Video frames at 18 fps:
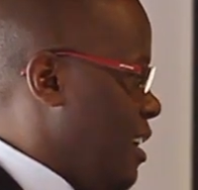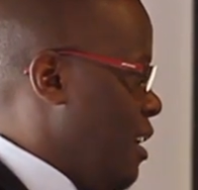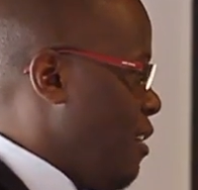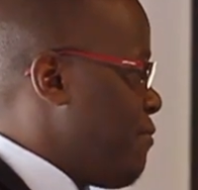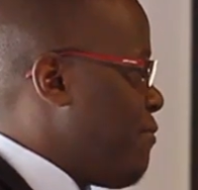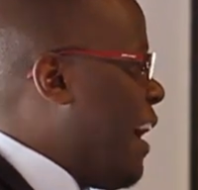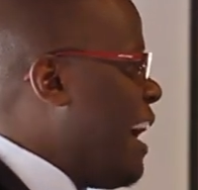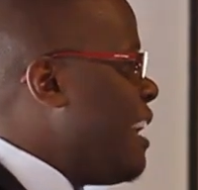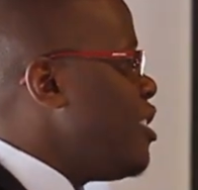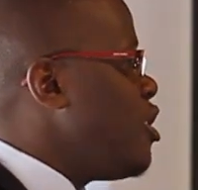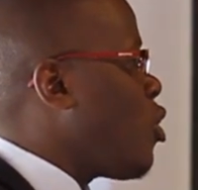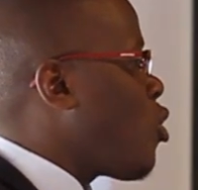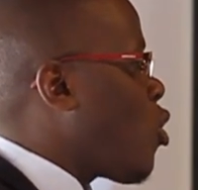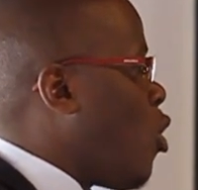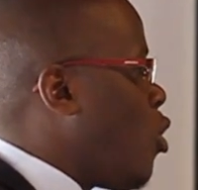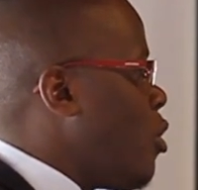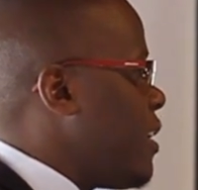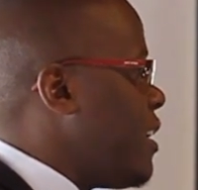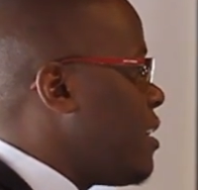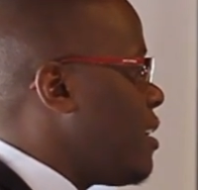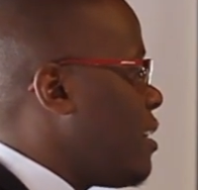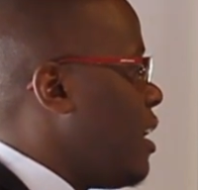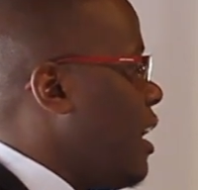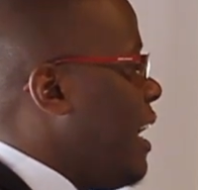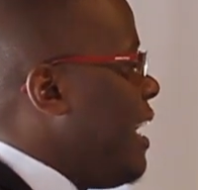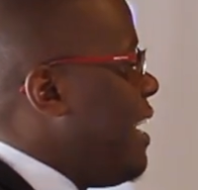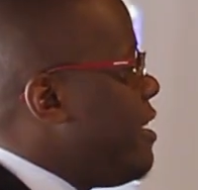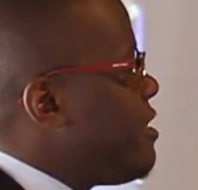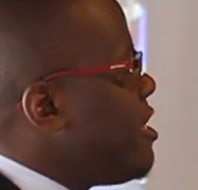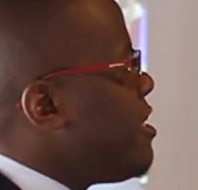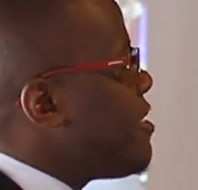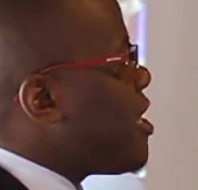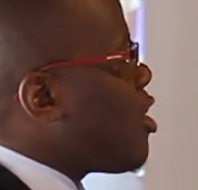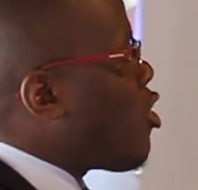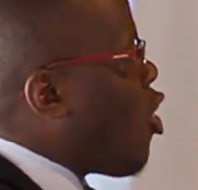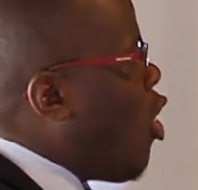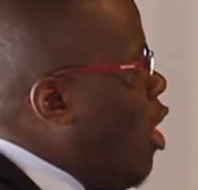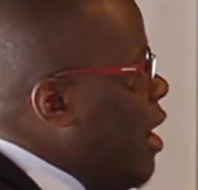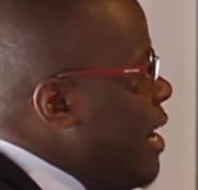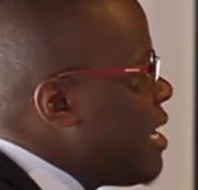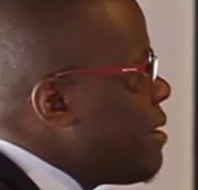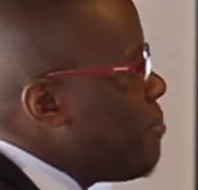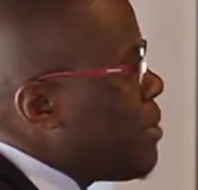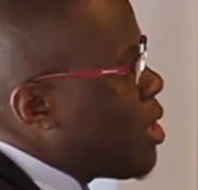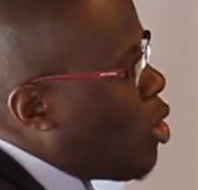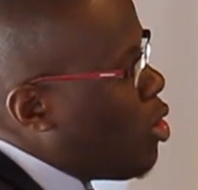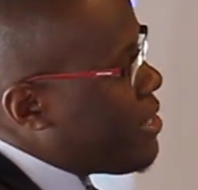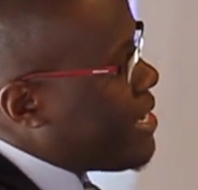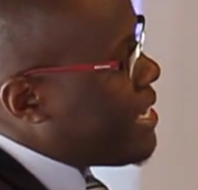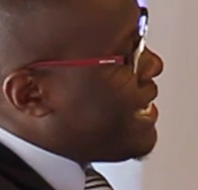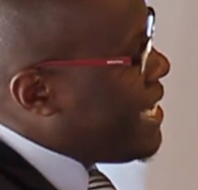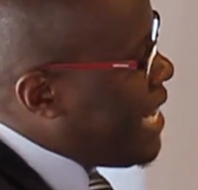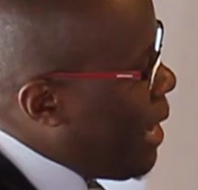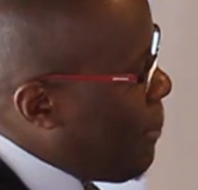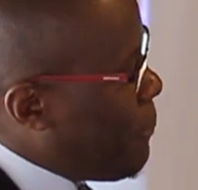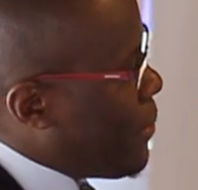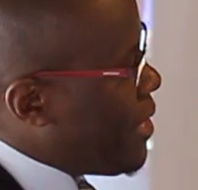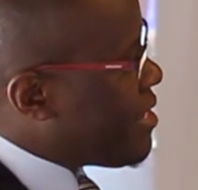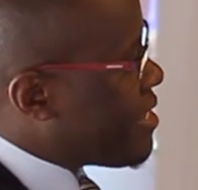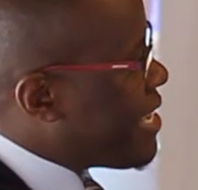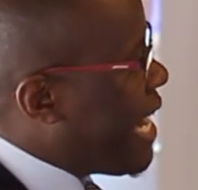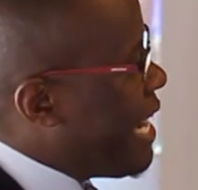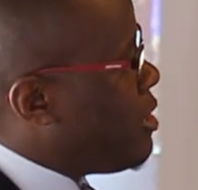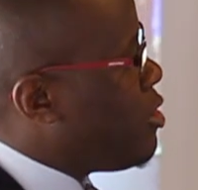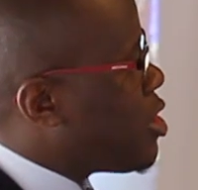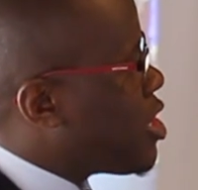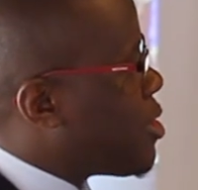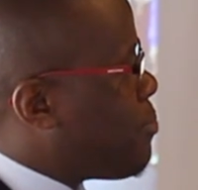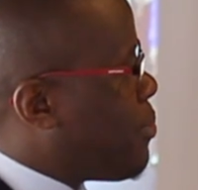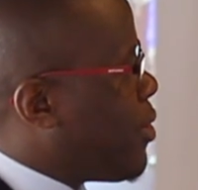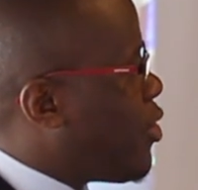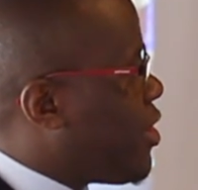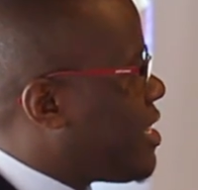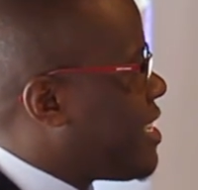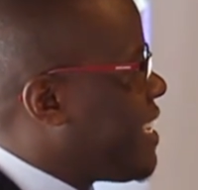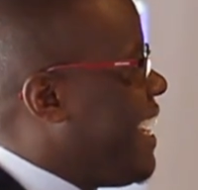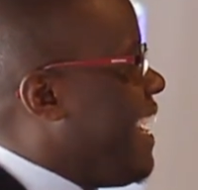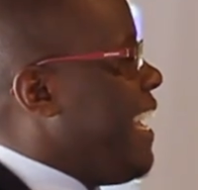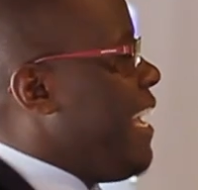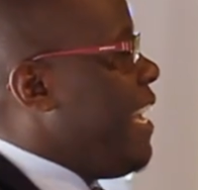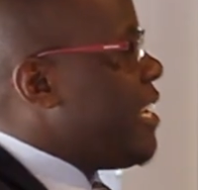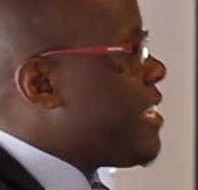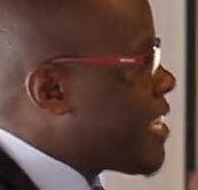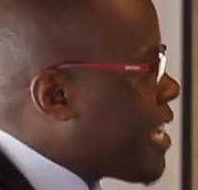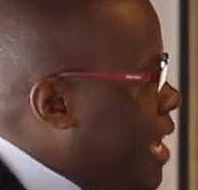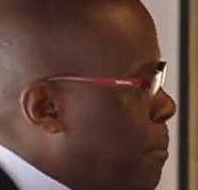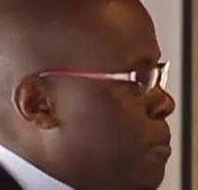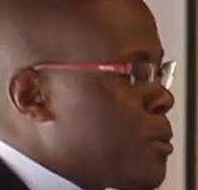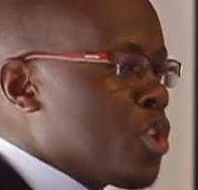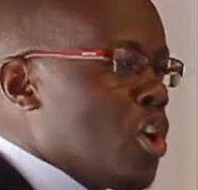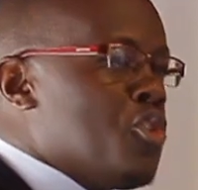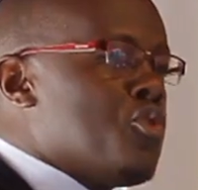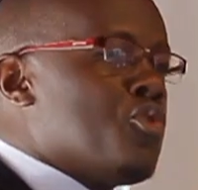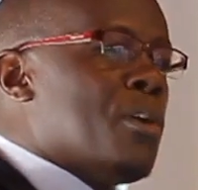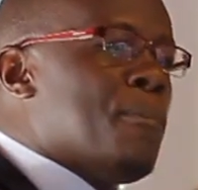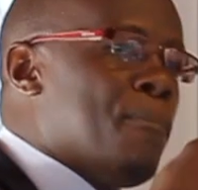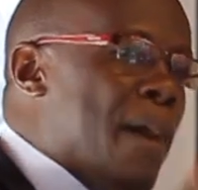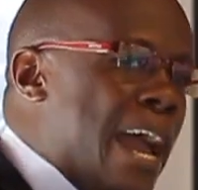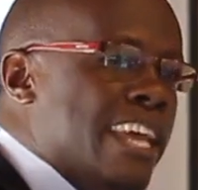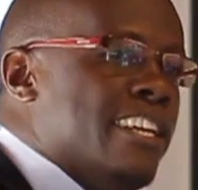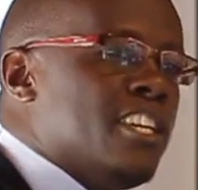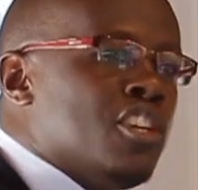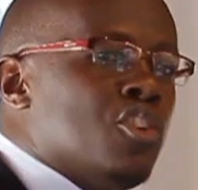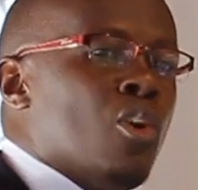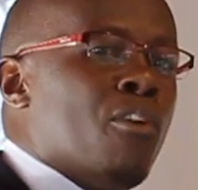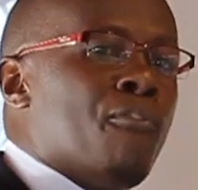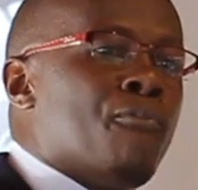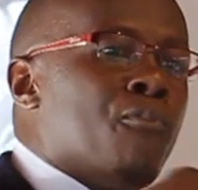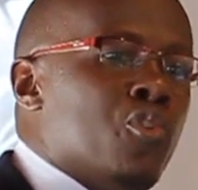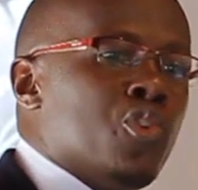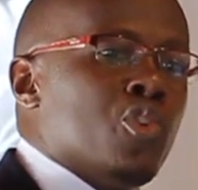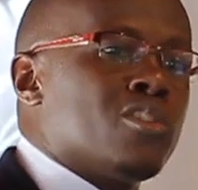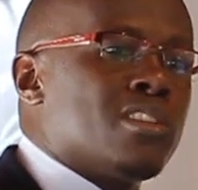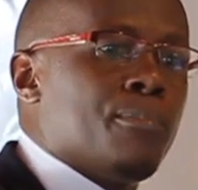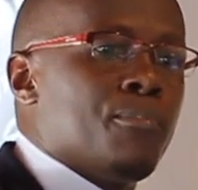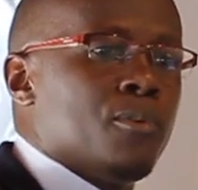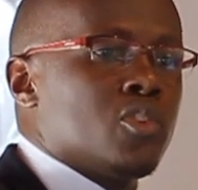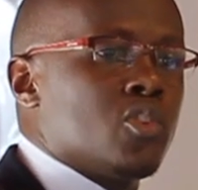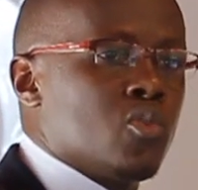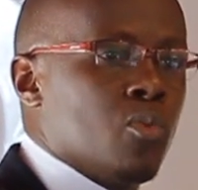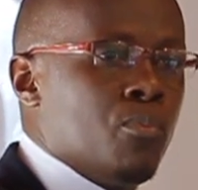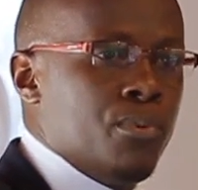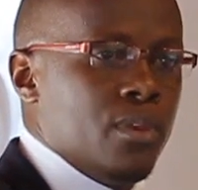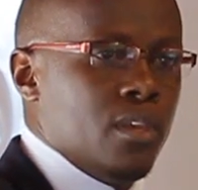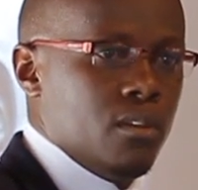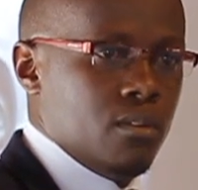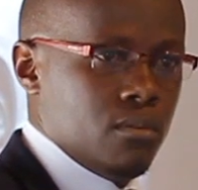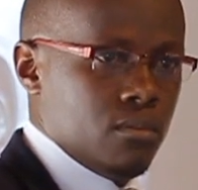Find your calling. It is a calling because deep inside your spirit, it keeps on reminding you of who you're supposed to be.